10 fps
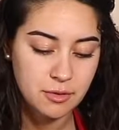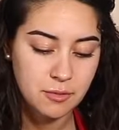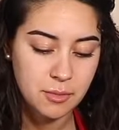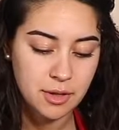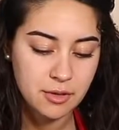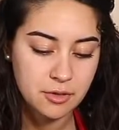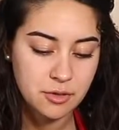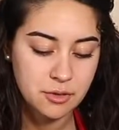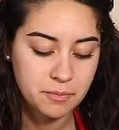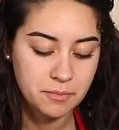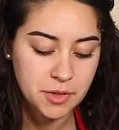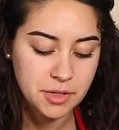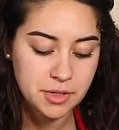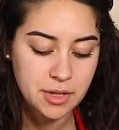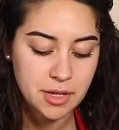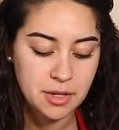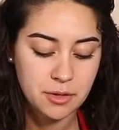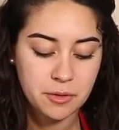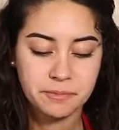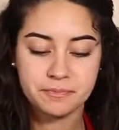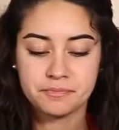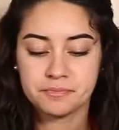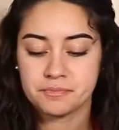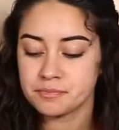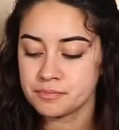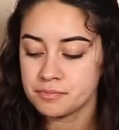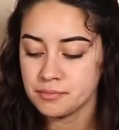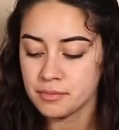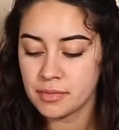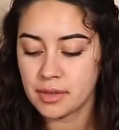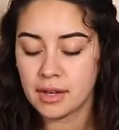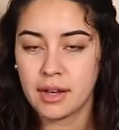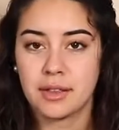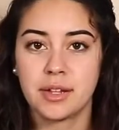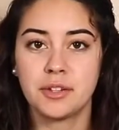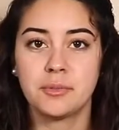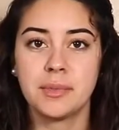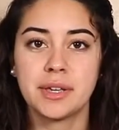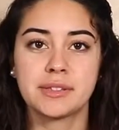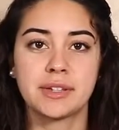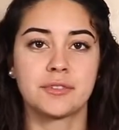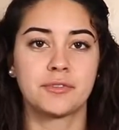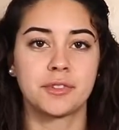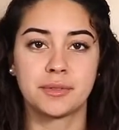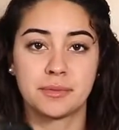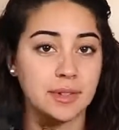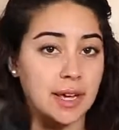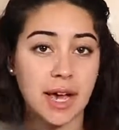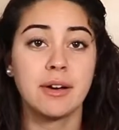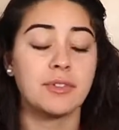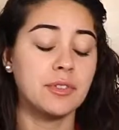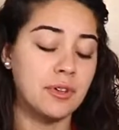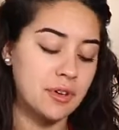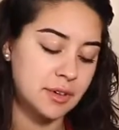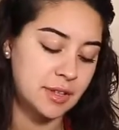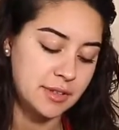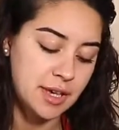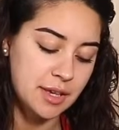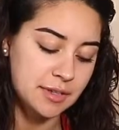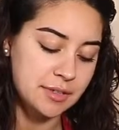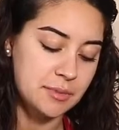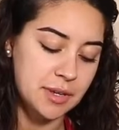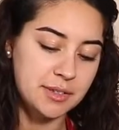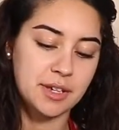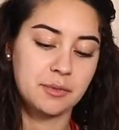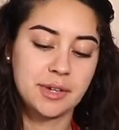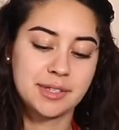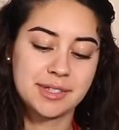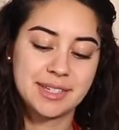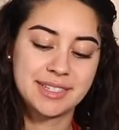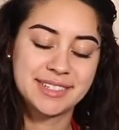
too much, just a little. And then you mix it for however long it takes to mix egg whites.